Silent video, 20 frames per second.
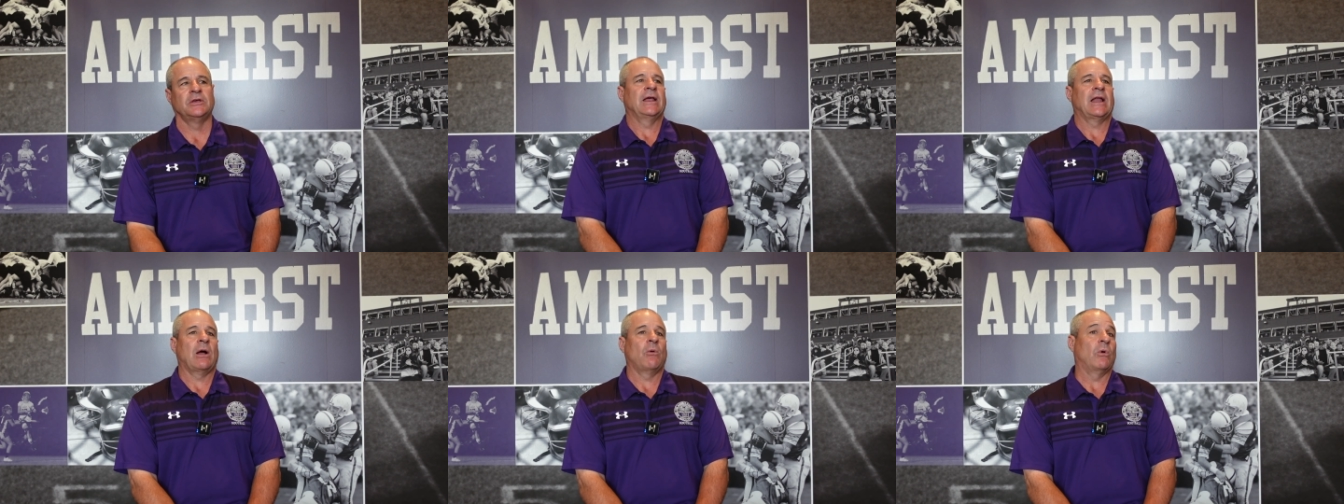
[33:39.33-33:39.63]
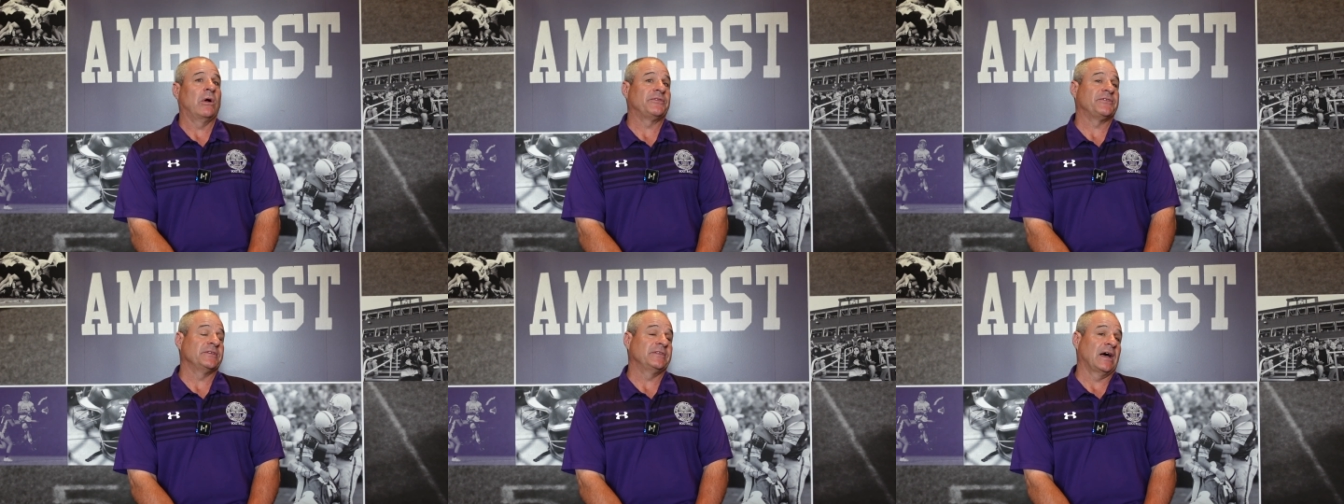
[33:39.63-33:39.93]
And I
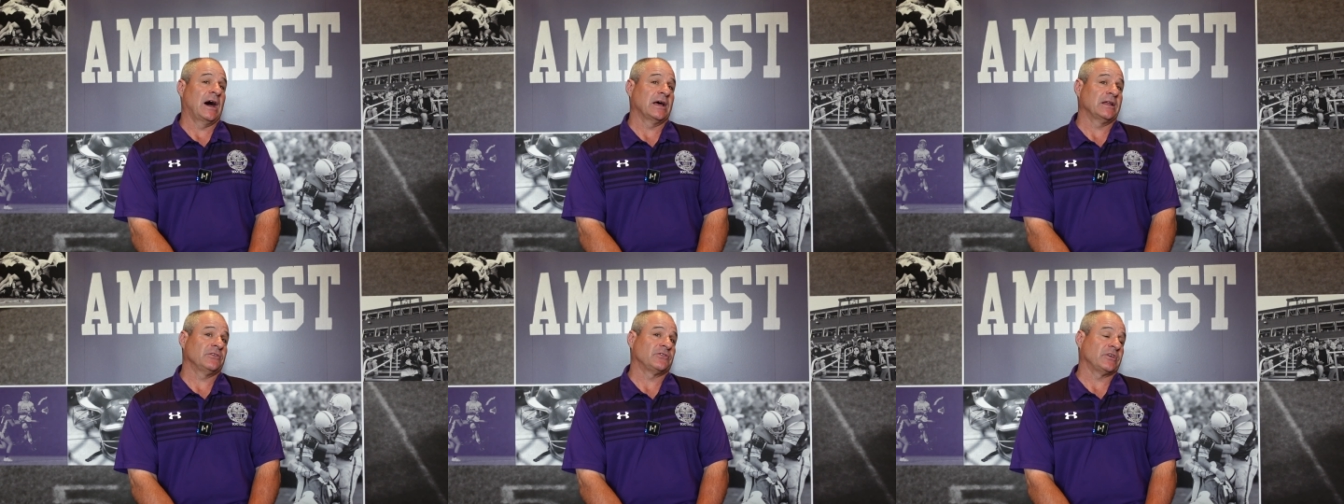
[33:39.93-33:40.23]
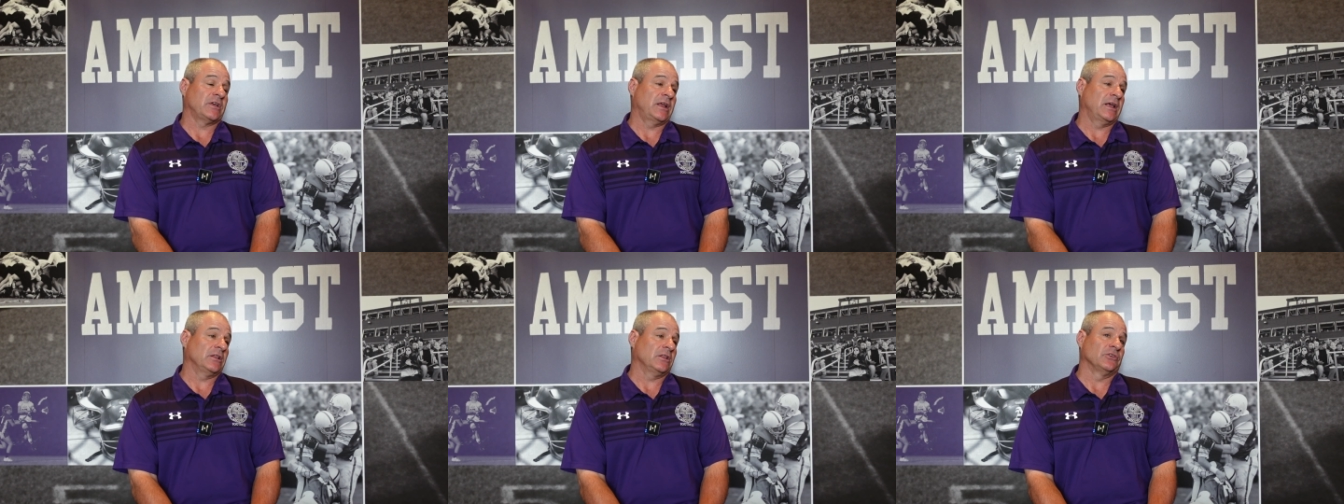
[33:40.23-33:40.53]
went to Don and
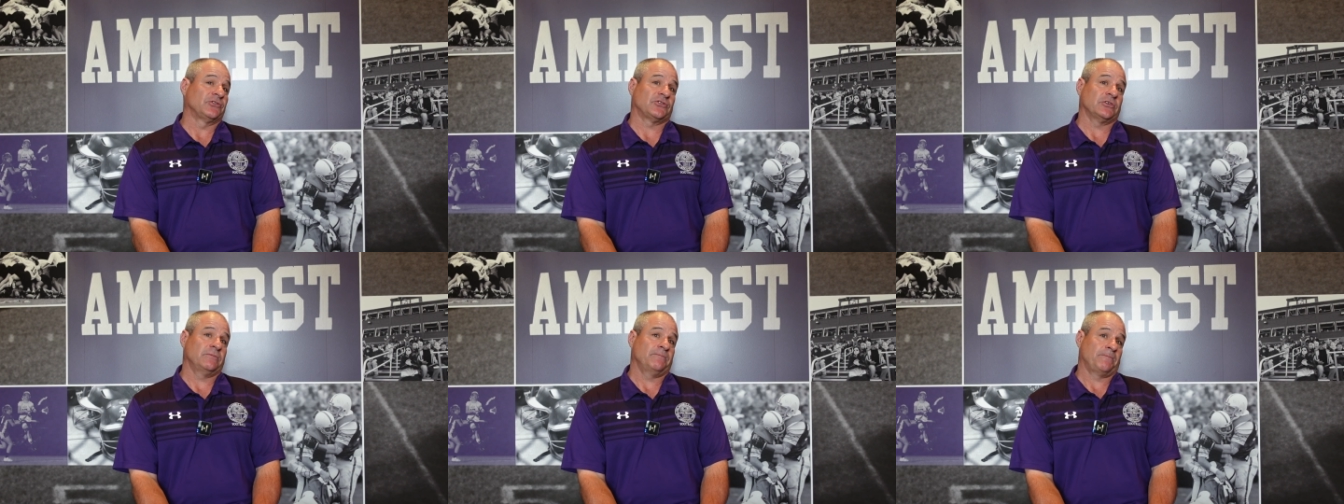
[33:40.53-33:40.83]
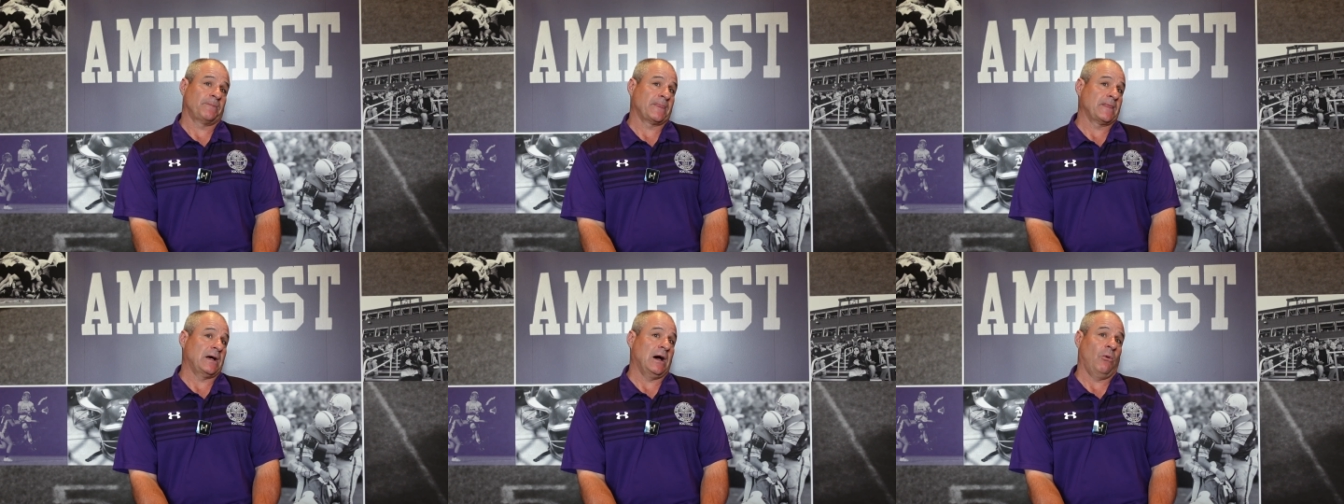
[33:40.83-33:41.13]
said, hey, listen,
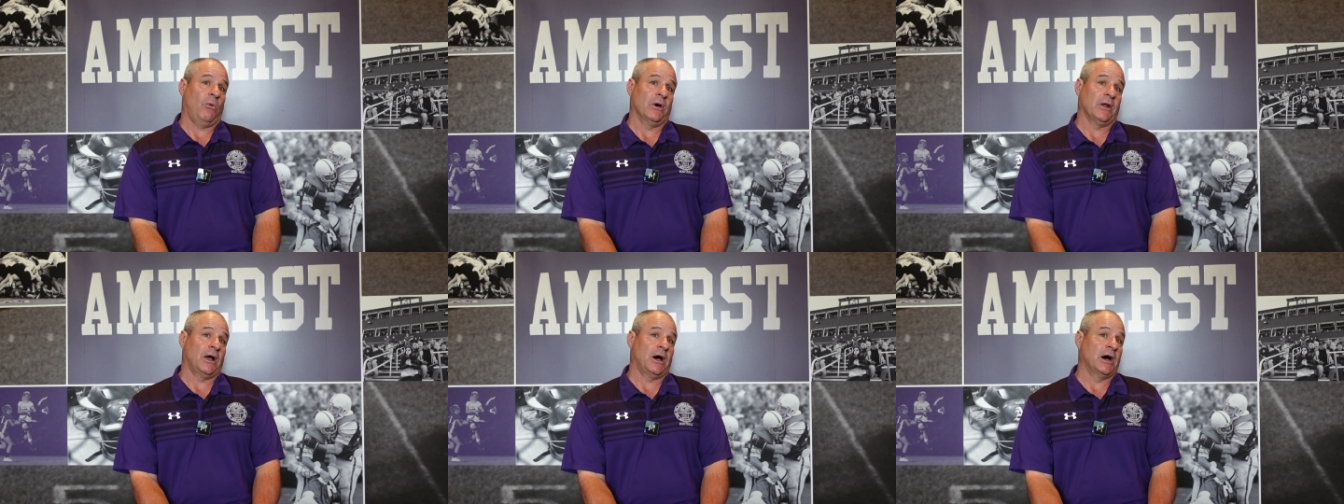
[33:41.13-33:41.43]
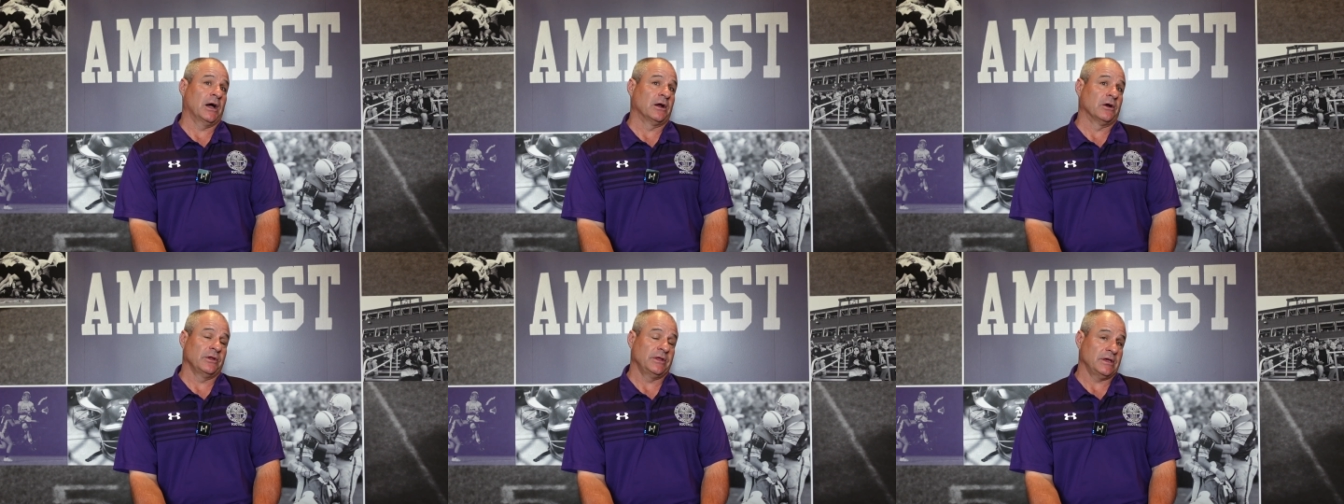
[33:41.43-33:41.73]
I want to
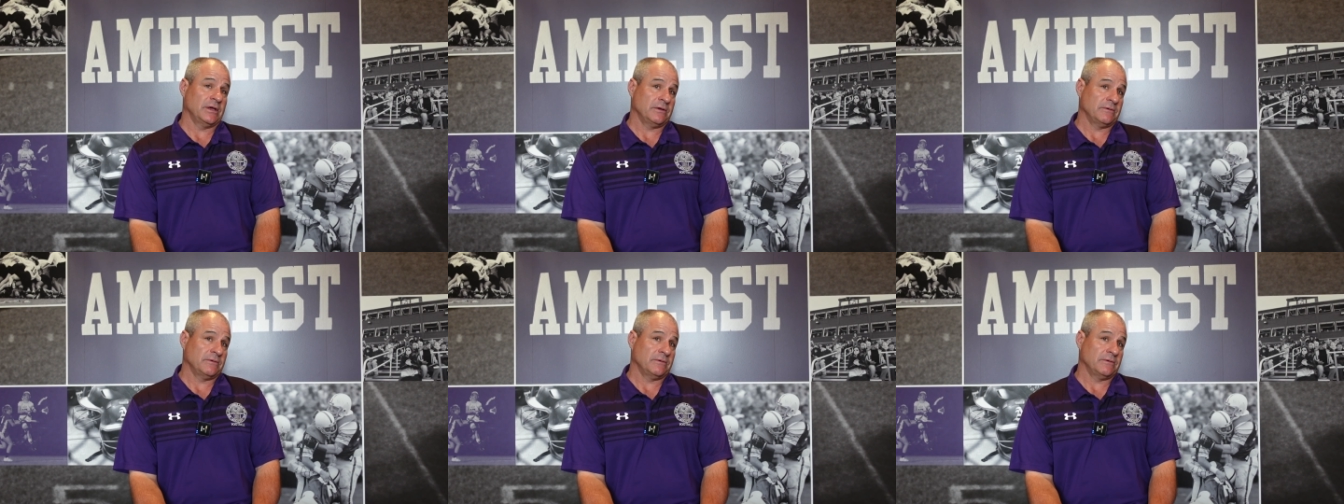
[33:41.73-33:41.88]
hire you,